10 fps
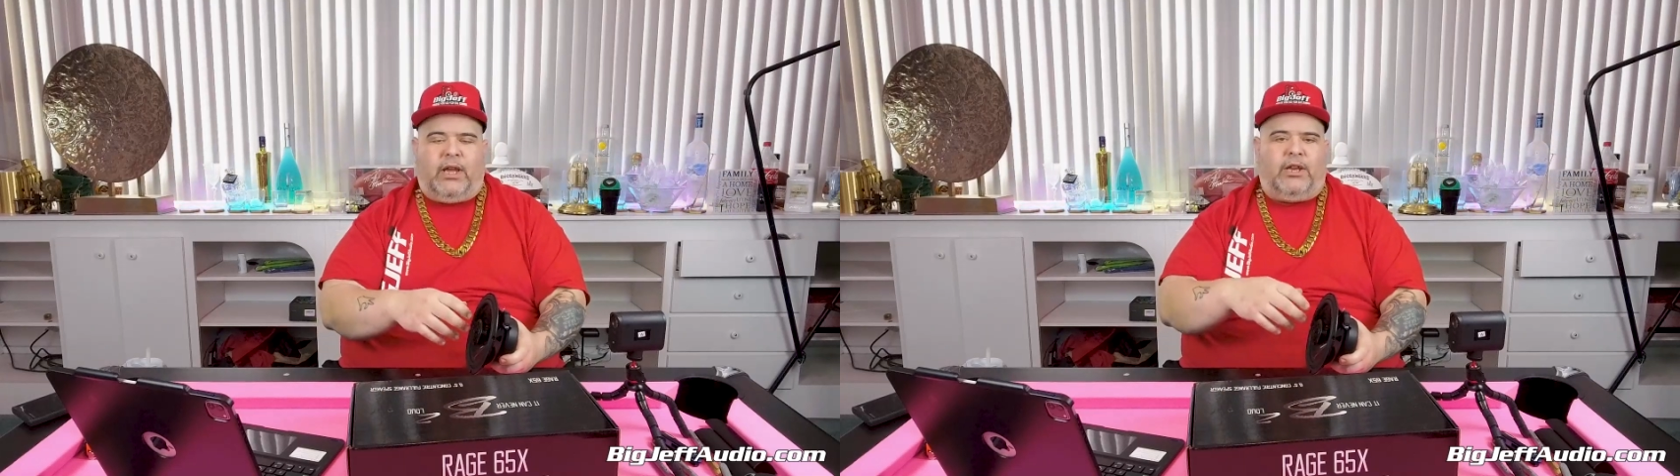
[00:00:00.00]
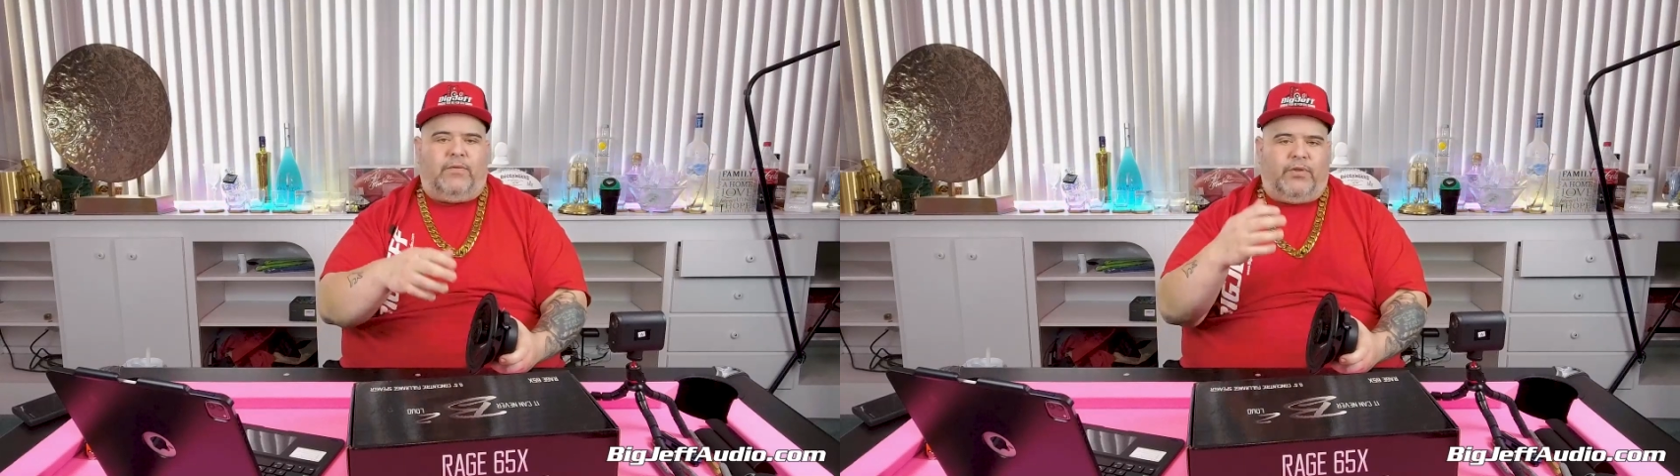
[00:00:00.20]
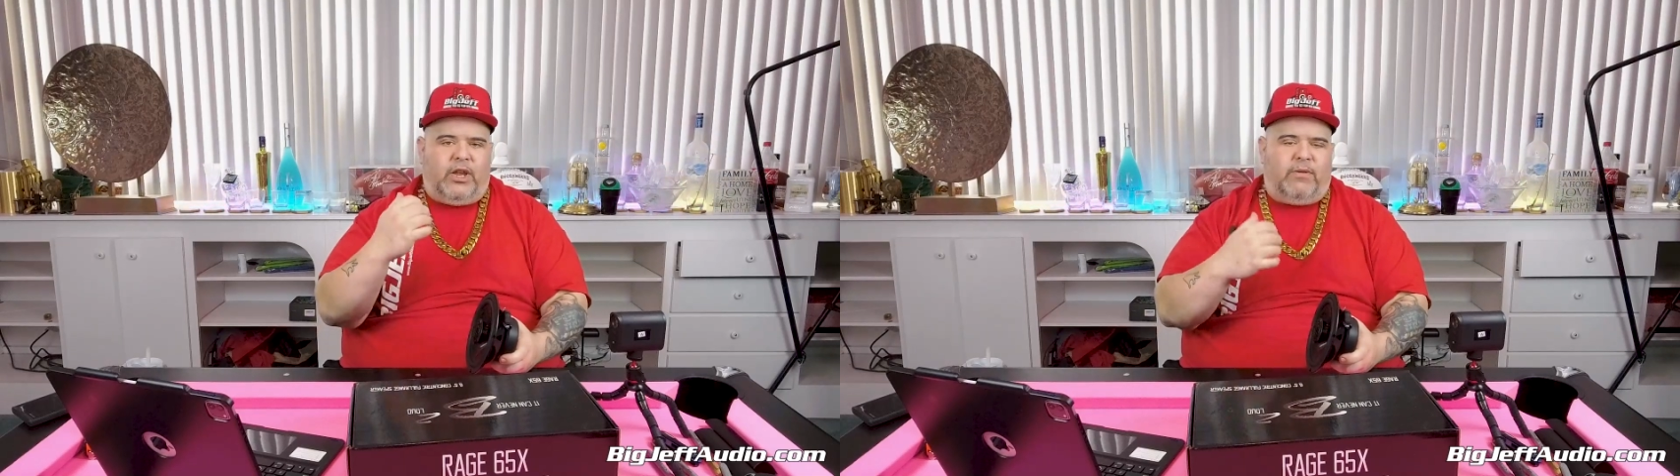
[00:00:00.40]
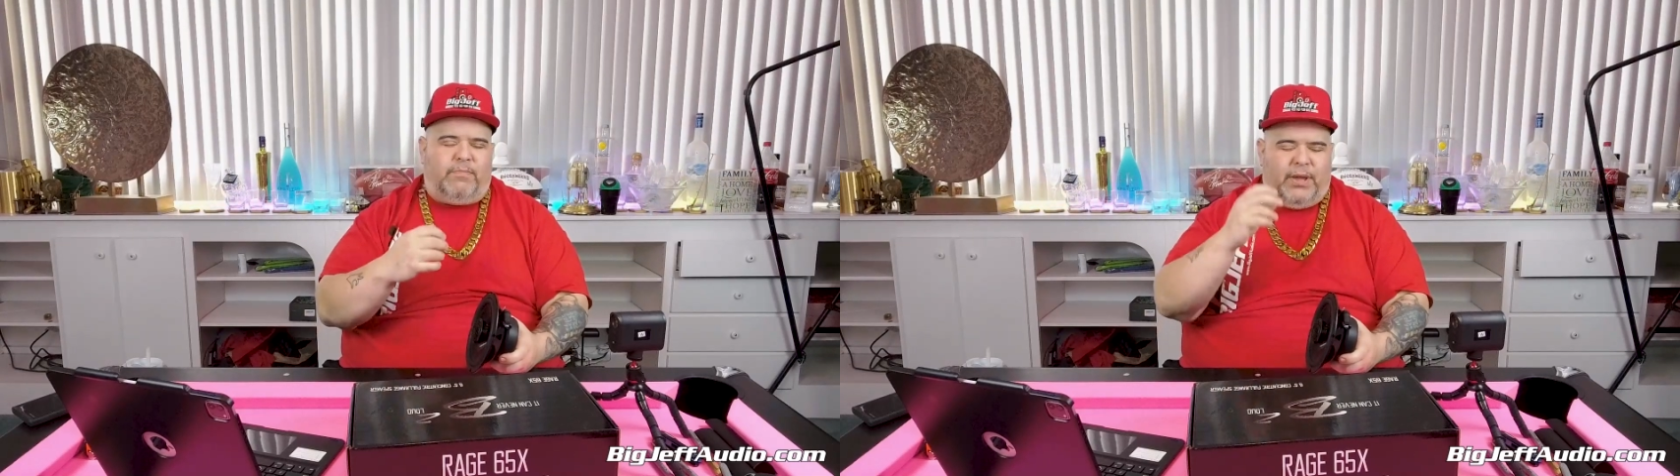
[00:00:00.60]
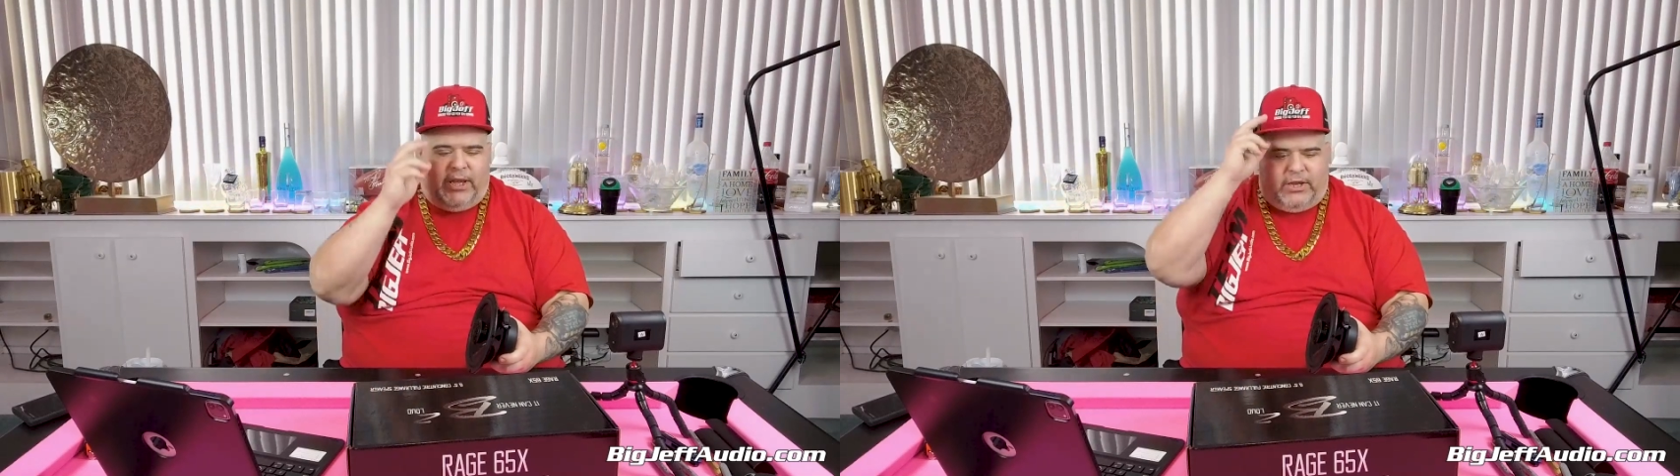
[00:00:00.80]
and you've done
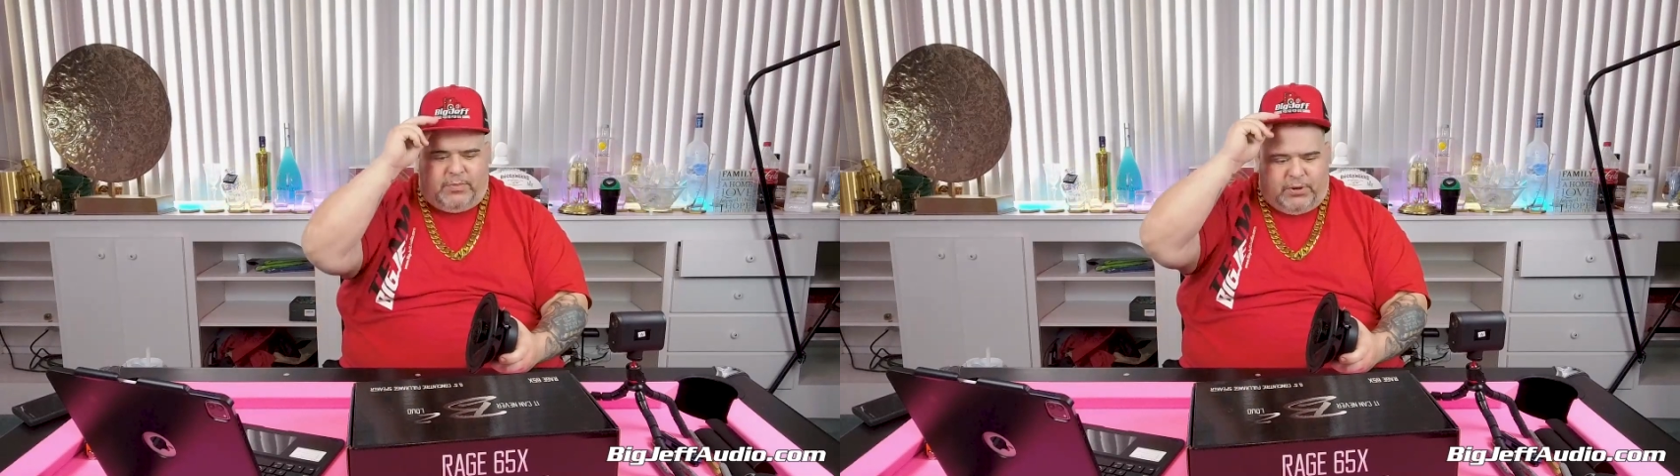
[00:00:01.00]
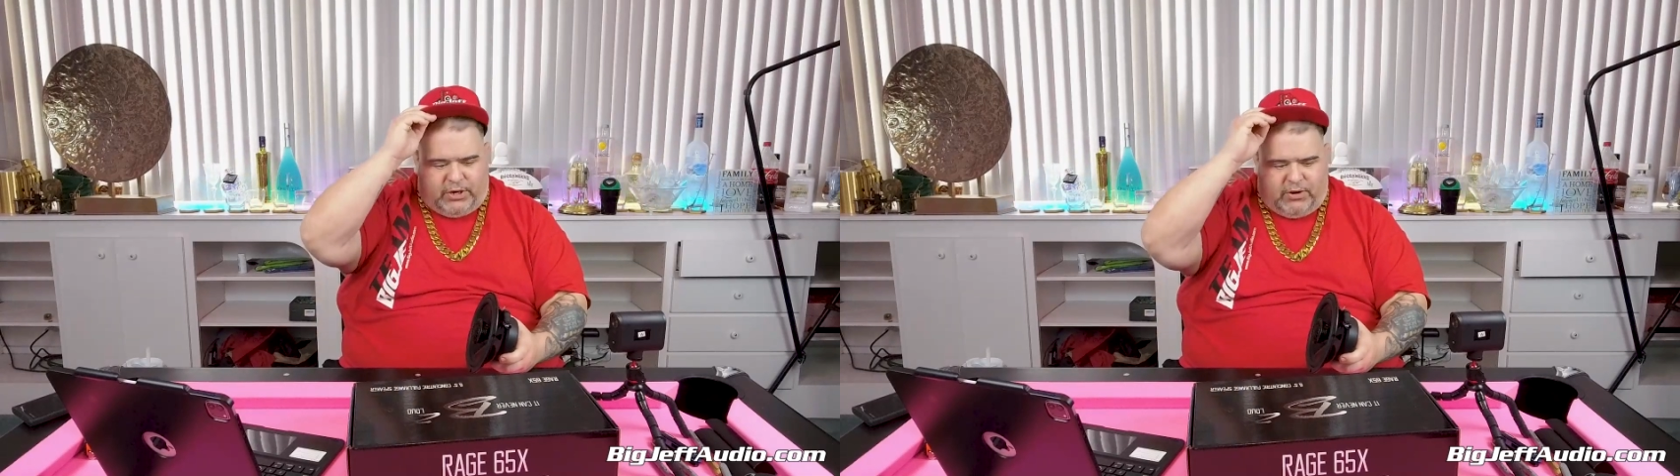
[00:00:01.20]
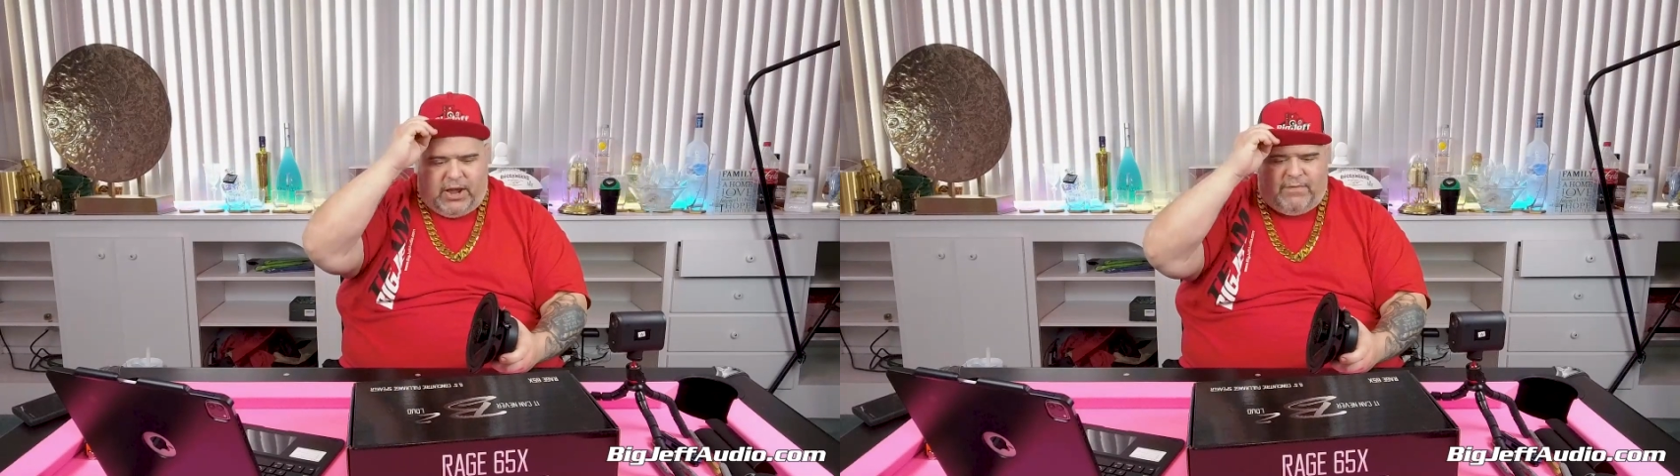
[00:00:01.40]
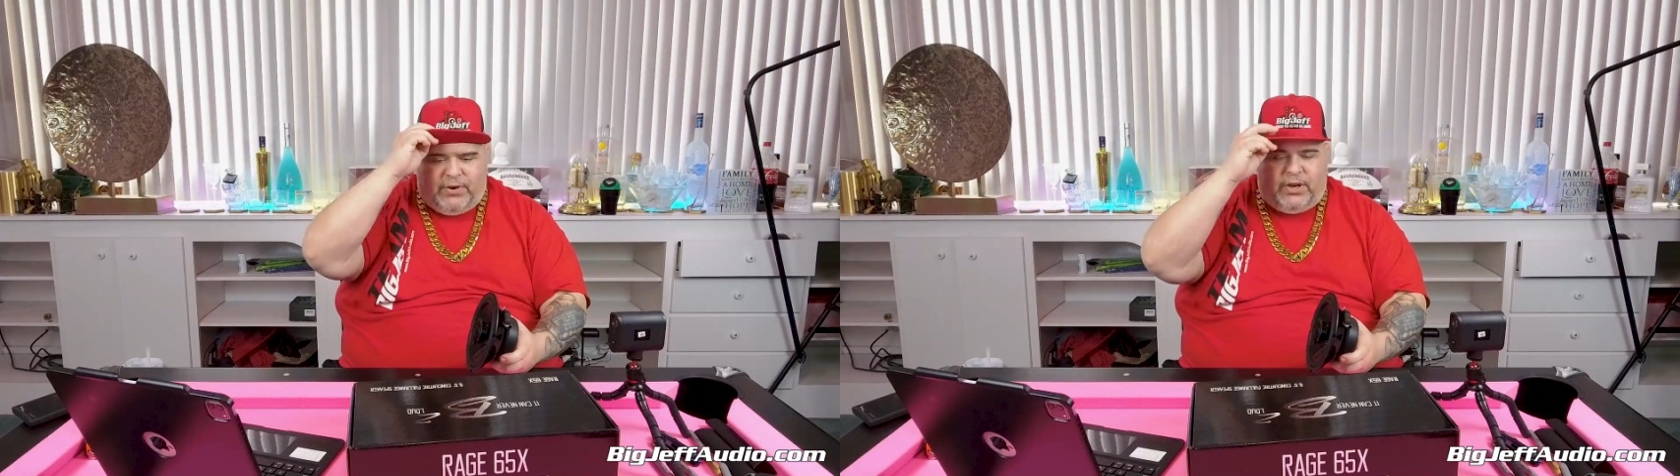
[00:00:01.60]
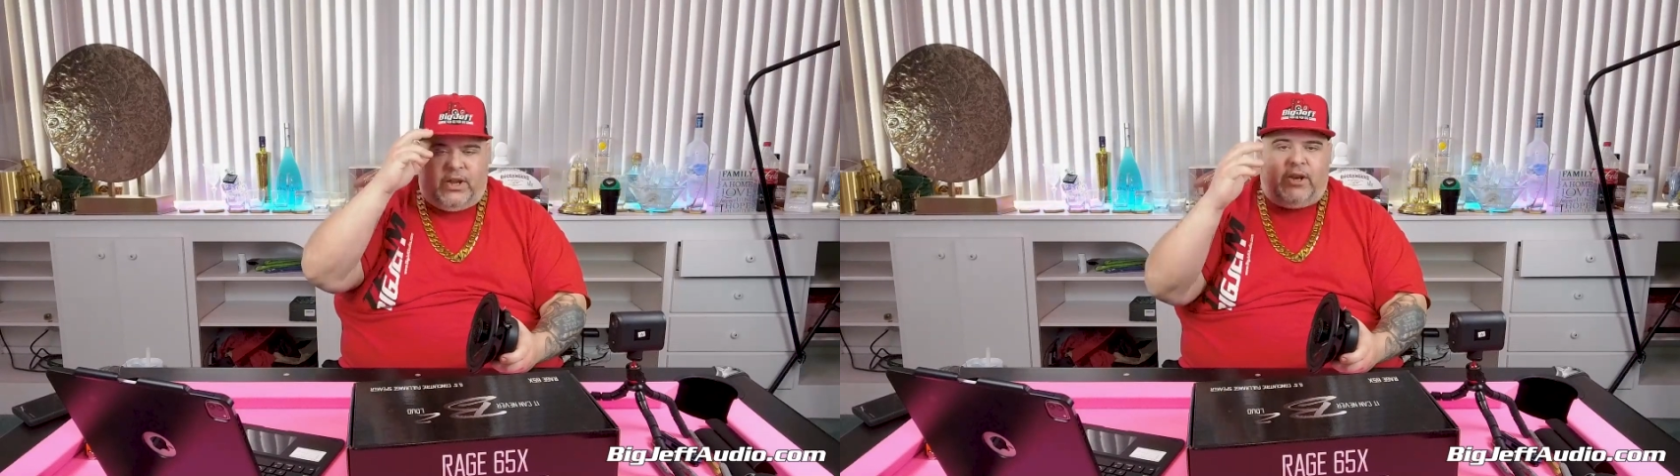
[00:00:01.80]
bass, but you
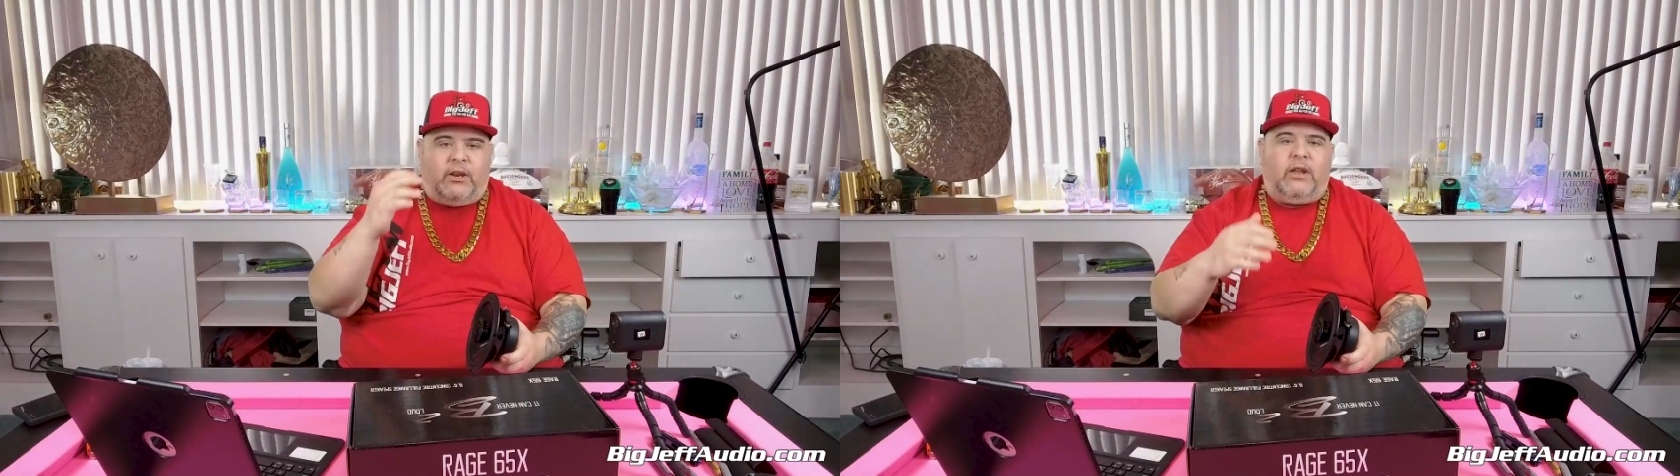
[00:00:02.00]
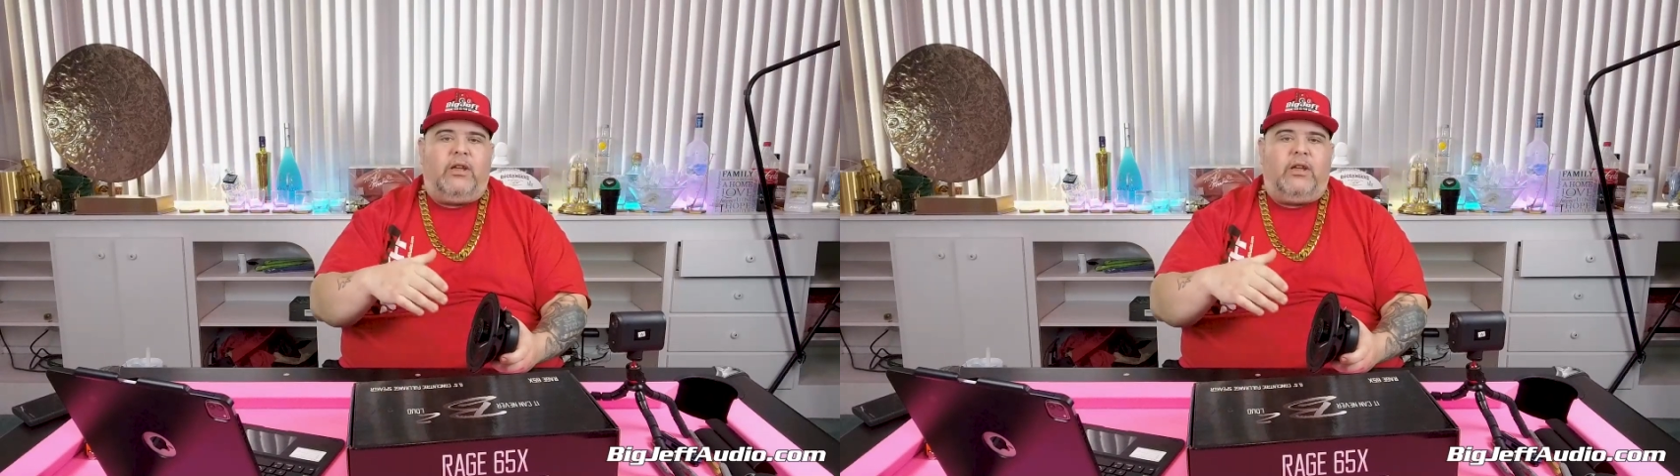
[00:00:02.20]
haven't done